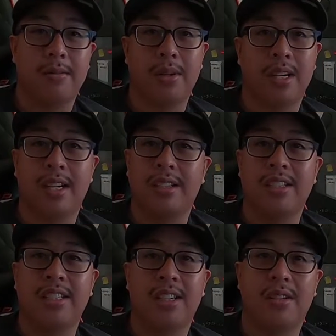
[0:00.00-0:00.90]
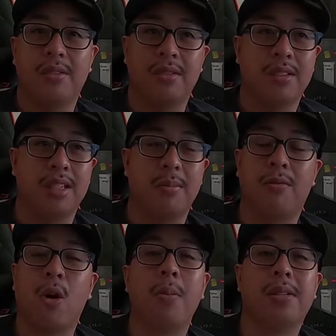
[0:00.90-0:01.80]
where, you know, the
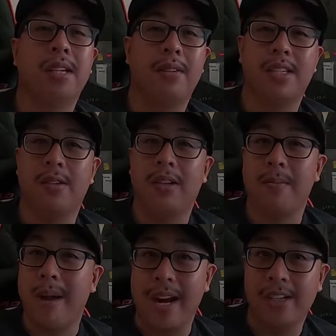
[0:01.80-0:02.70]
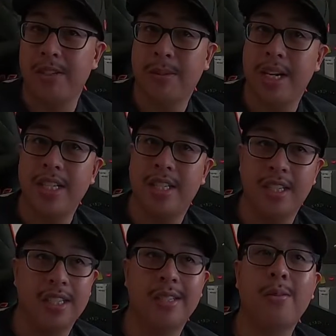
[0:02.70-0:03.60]
performance of it doesn't really matter too much.
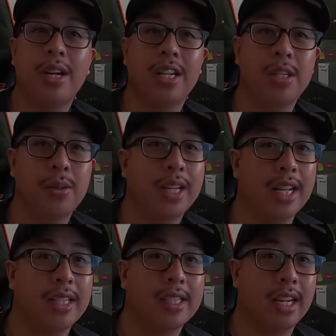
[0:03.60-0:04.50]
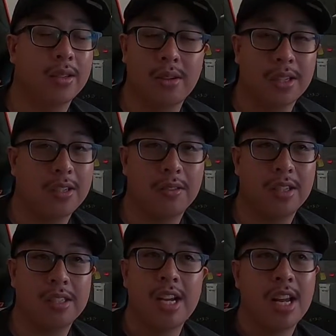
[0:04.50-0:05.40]
This is where you would get these kind of
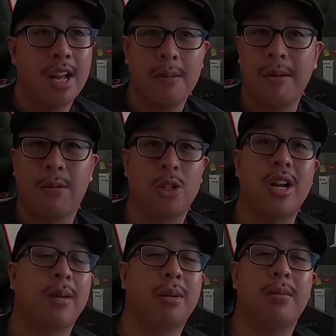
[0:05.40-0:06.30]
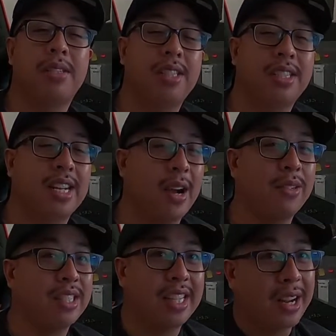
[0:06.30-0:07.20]
coilovers, but for track purposes, I
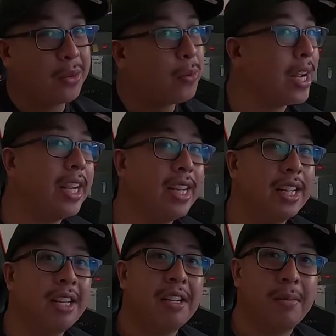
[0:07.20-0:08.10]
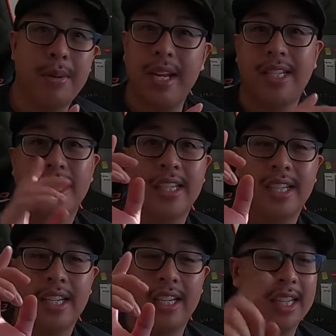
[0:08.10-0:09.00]
would stay away. But
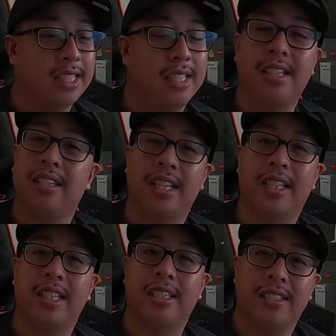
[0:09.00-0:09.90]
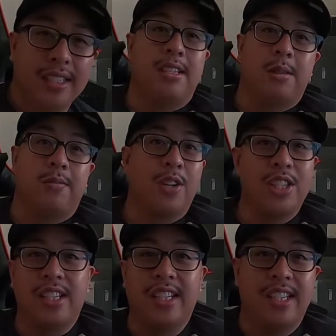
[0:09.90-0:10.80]
let's look at the list. All right, so
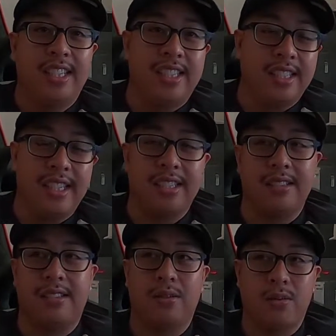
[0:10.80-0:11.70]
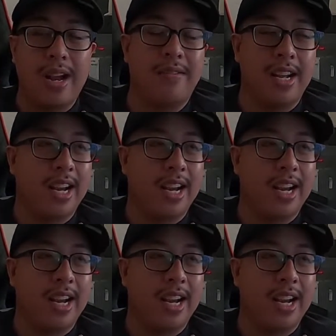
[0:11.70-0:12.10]
first on the list is Rev